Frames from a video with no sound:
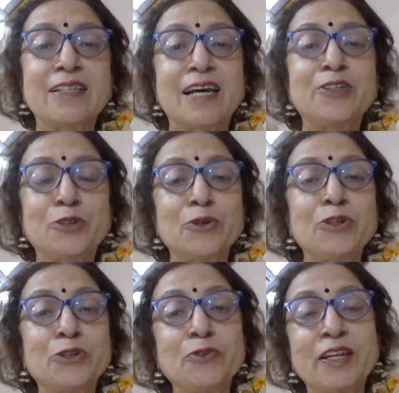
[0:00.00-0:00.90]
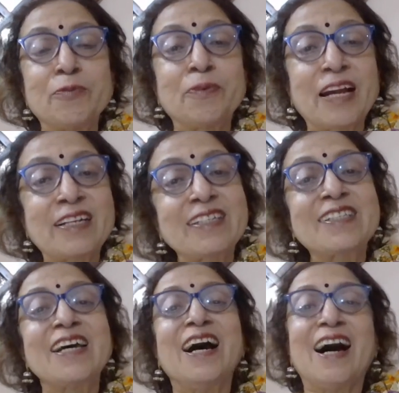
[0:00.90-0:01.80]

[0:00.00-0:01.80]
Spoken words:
as I told you, when you practice